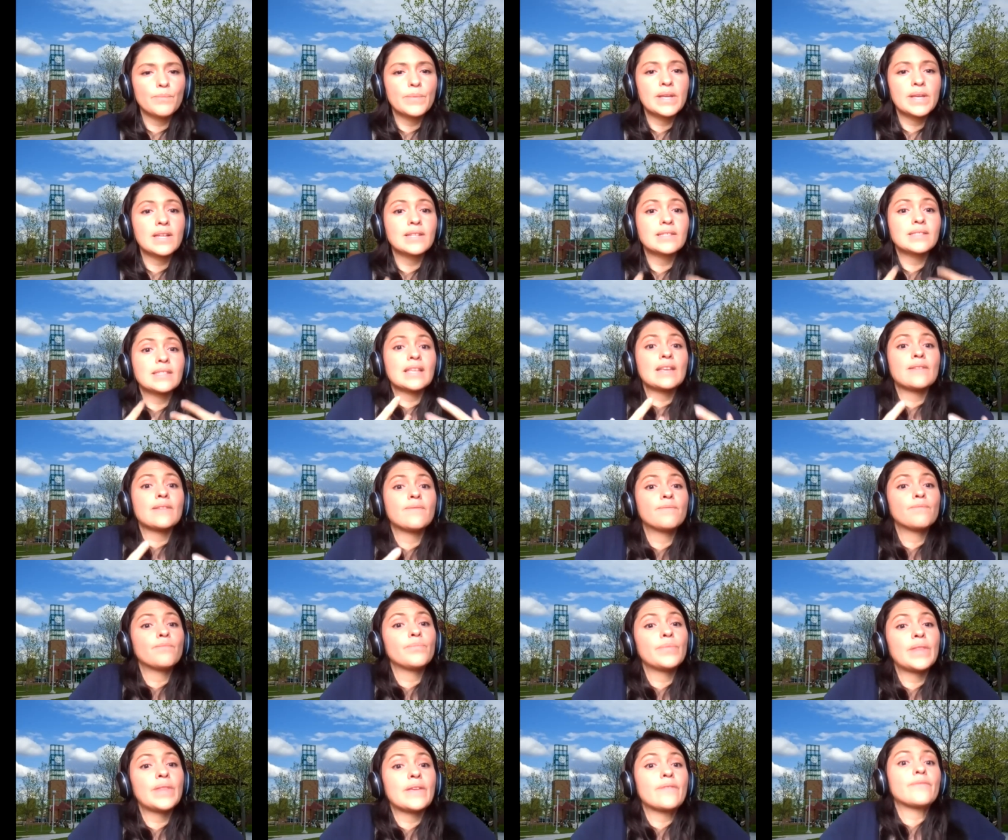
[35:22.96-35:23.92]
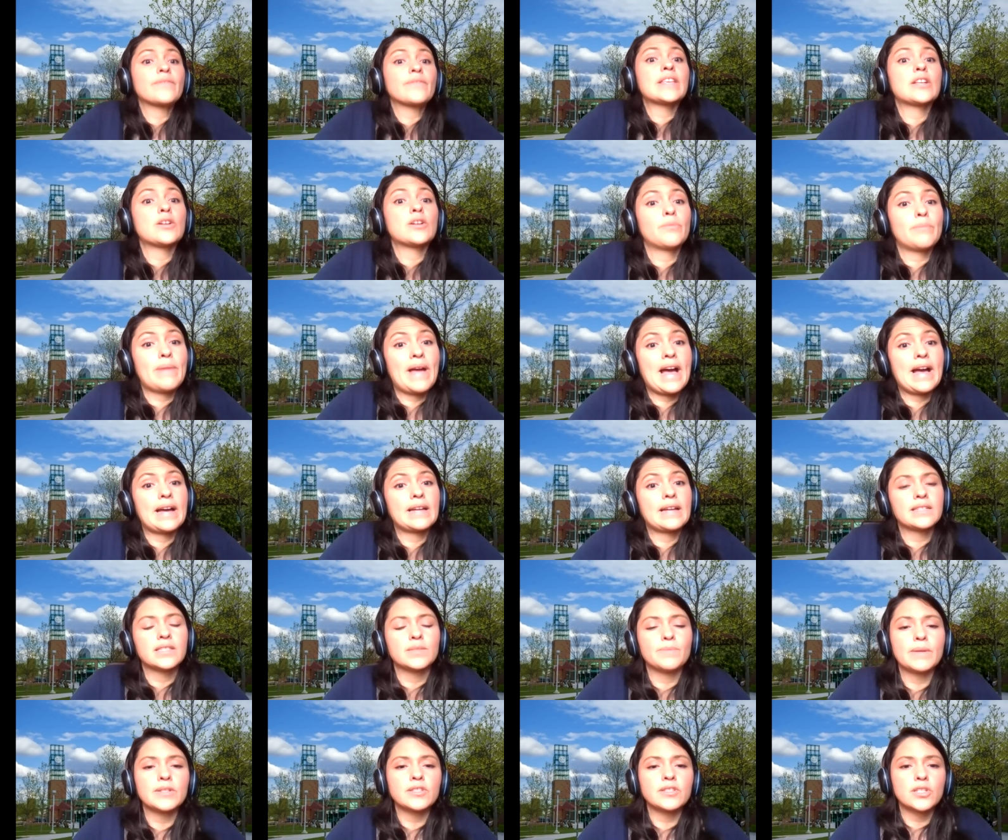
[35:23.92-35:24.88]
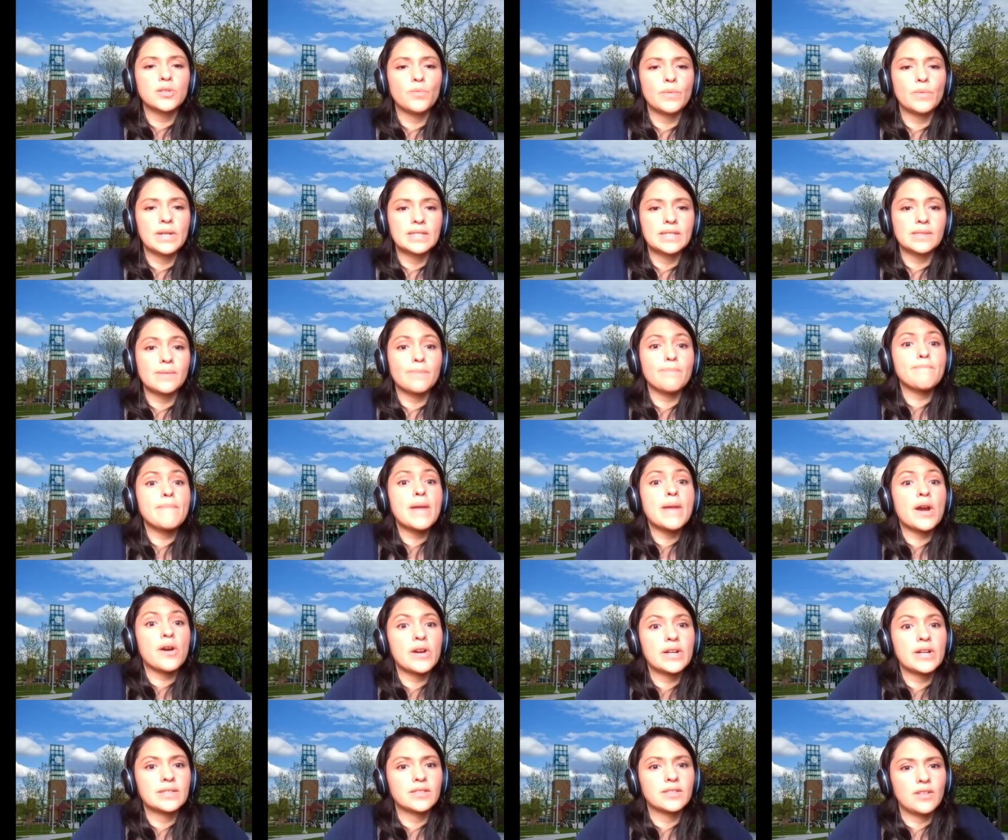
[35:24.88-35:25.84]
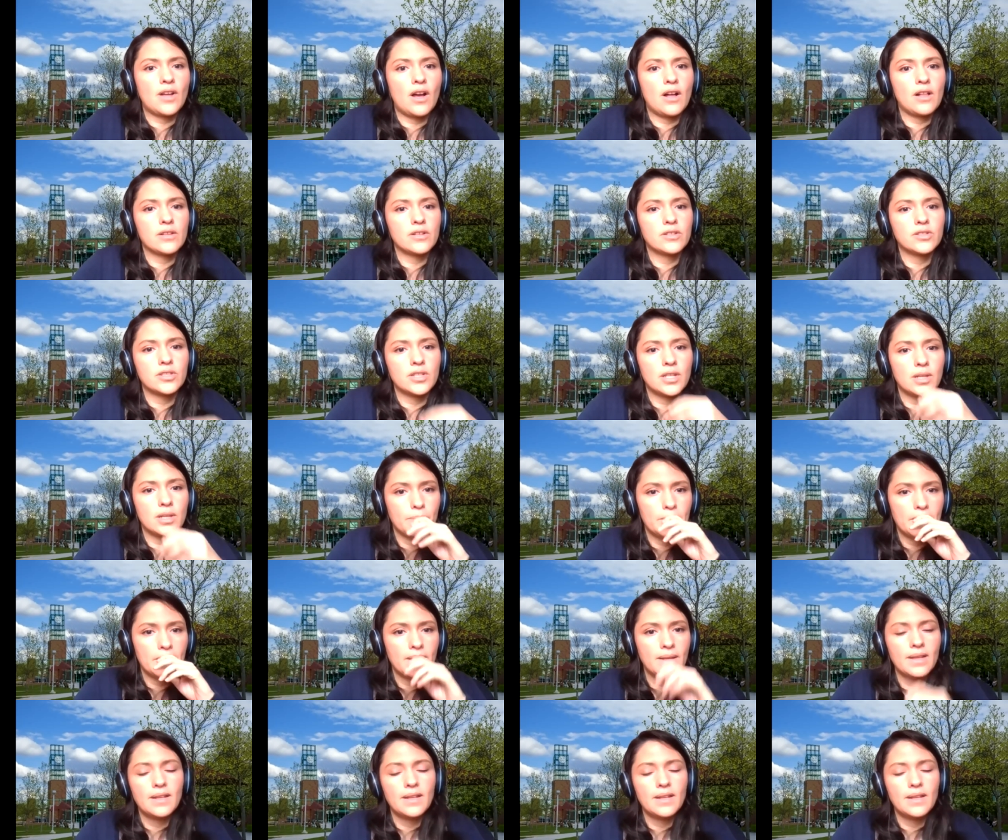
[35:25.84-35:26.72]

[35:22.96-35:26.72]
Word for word: because they, they feel bad, especially when it's a merit scholarship.